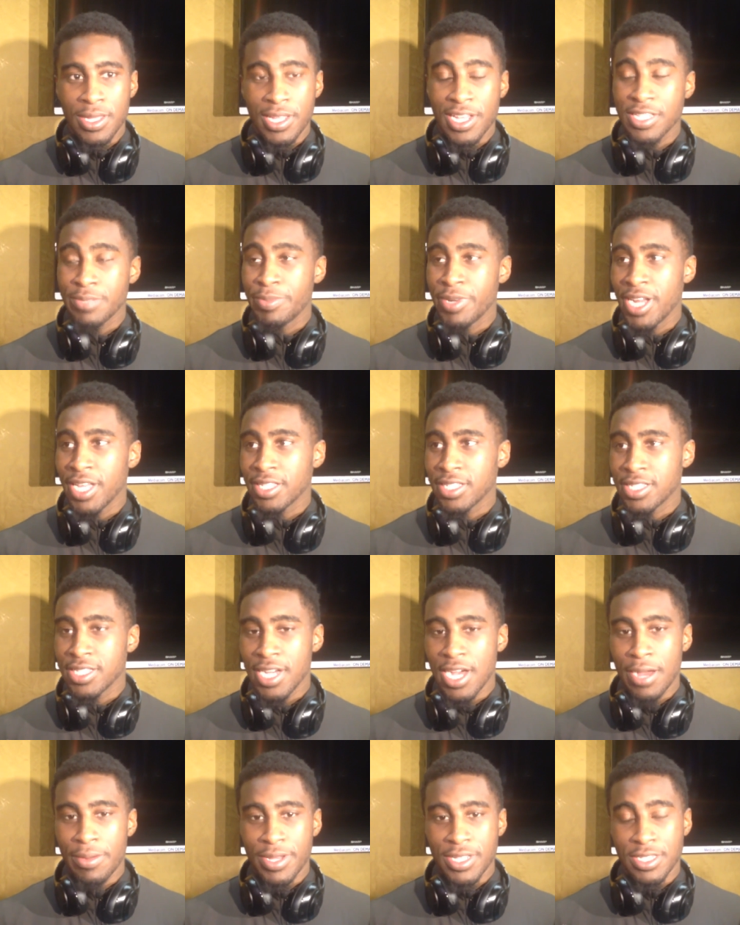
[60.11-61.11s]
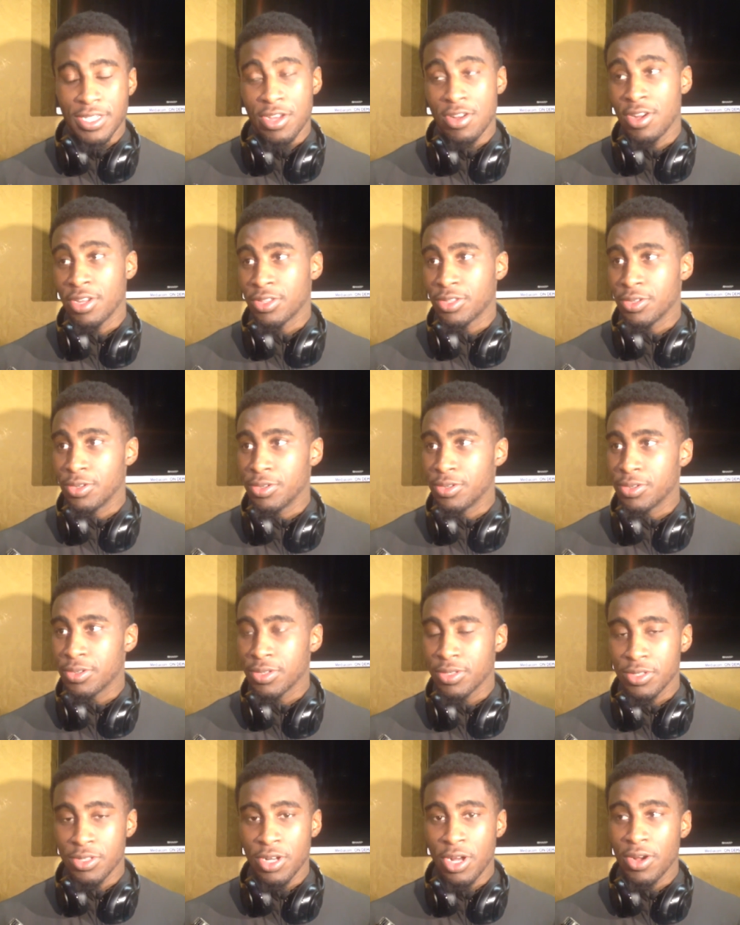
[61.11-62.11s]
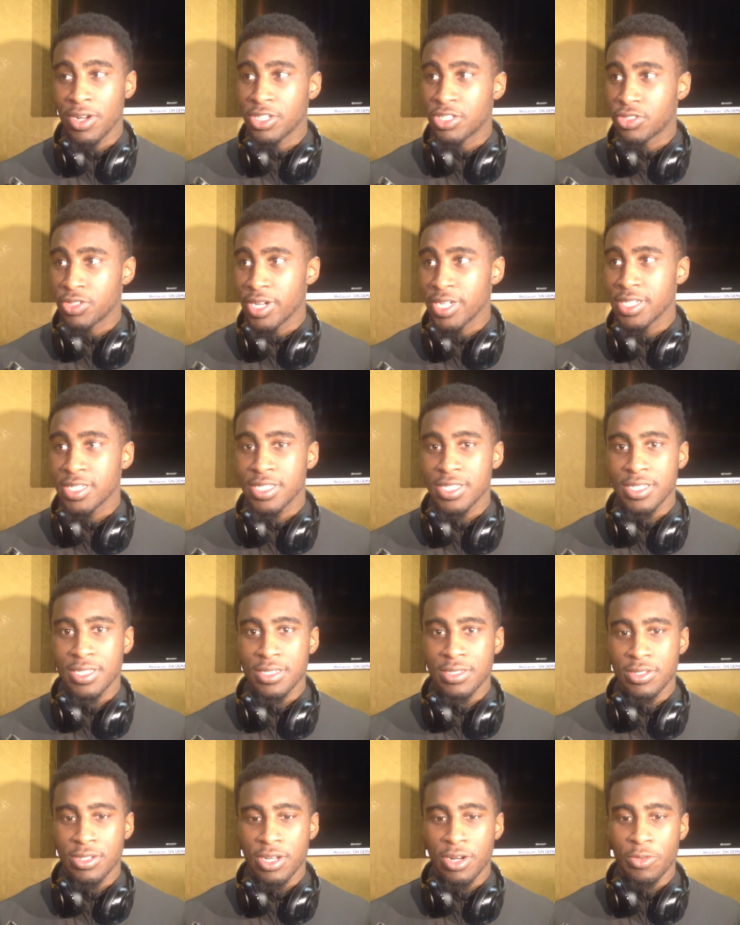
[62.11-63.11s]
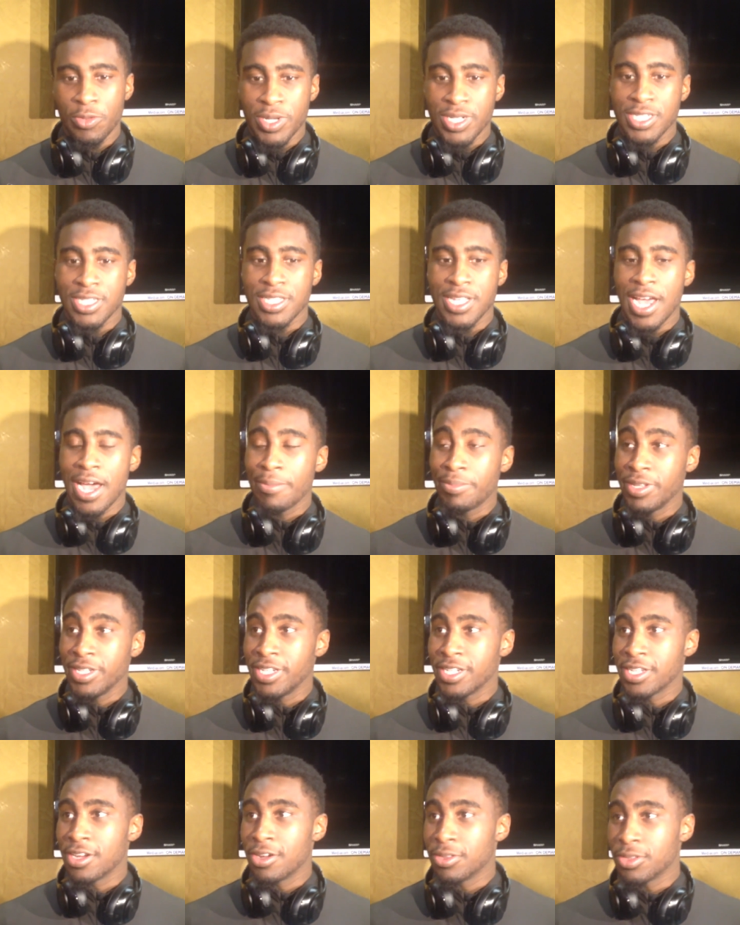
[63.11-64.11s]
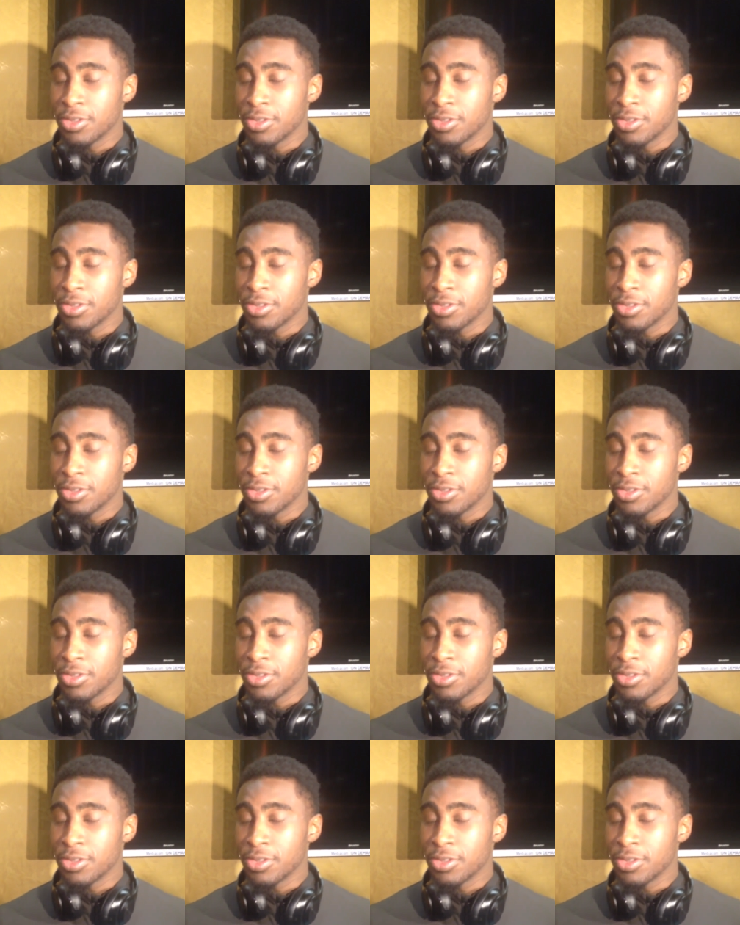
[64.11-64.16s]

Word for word: that's been at the top has gone through, you know, a stretch. You know, we're just happily to go